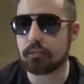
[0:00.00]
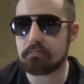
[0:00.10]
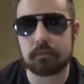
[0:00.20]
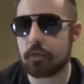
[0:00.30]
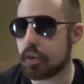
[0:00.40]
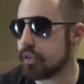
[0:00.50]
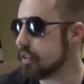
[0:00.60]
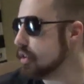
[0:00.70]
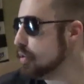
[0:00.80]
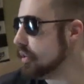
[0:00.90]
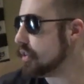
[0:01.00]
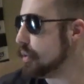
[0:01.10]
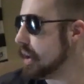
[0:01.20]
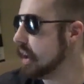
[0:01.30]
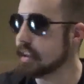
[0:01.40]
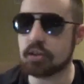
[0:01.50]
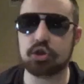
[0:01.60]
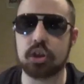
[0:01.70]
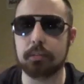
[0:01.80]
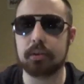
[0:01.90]
further ado, let's go ahead and
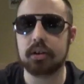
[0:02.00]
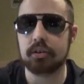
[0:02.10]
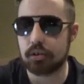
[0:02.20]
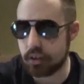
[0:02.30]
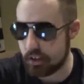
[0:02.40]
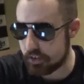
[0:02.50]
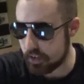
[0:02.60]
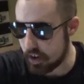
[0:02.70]
jump into this.